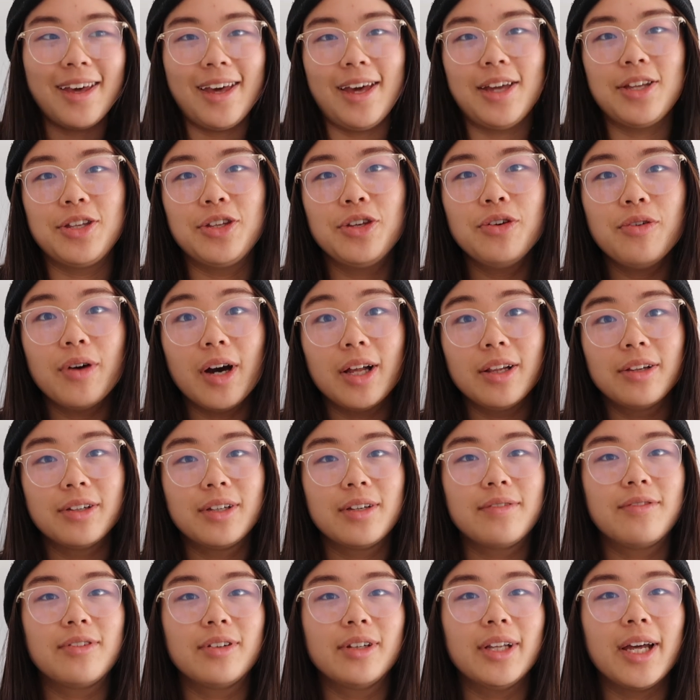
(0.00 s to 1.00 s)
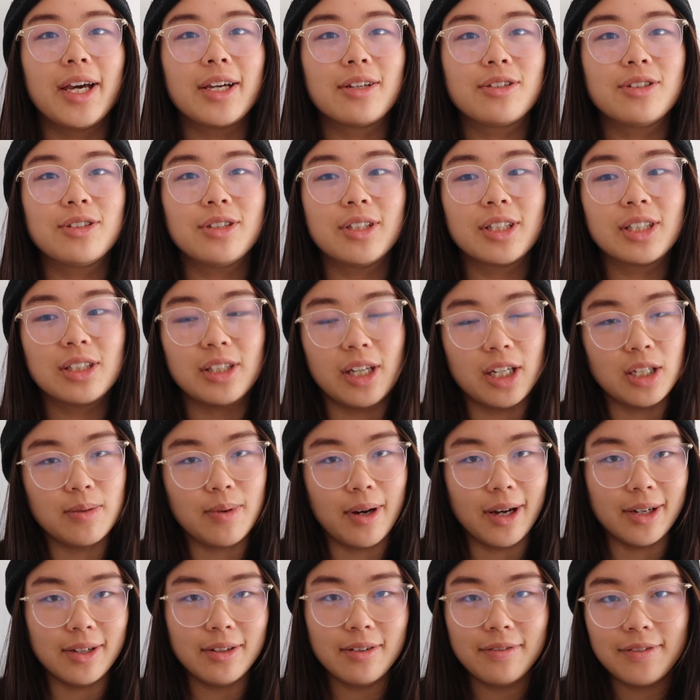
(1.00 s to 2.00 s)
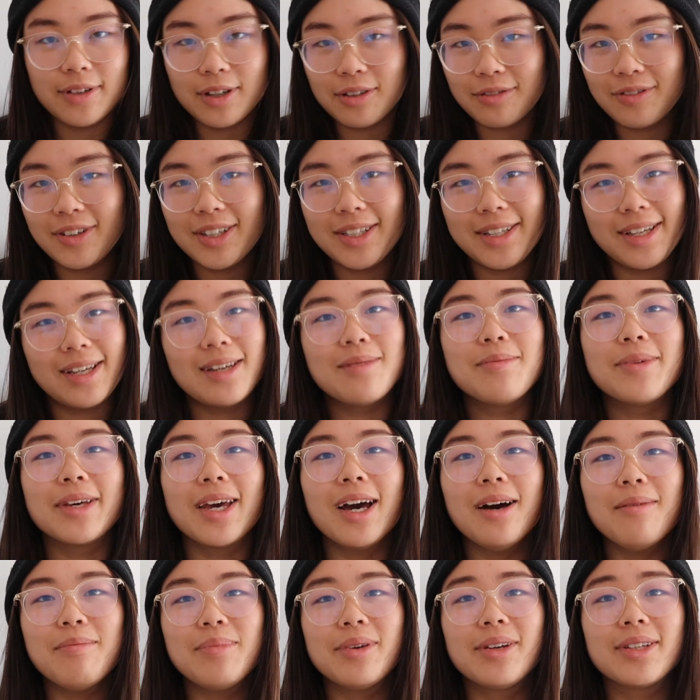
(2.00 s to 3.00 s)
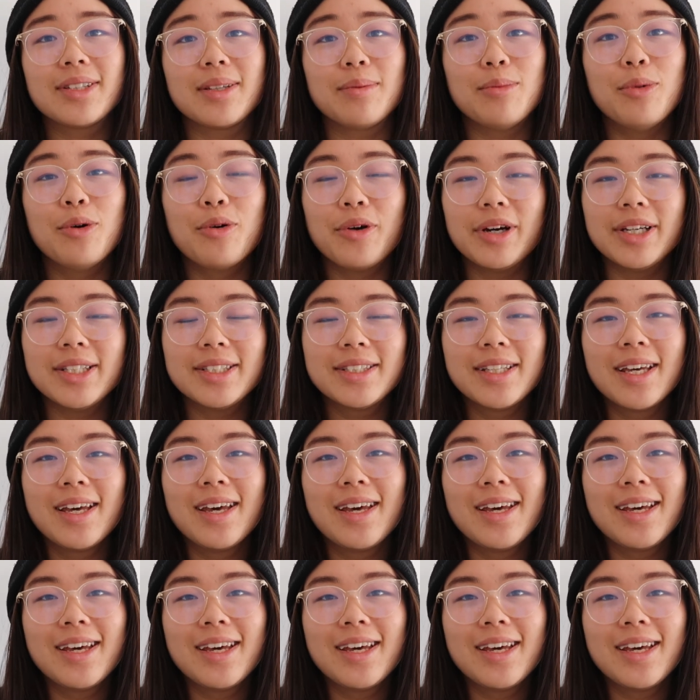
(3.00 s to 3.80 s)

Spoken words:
and you are looking for a language exchange partner, feel free to hit me up, because I'm always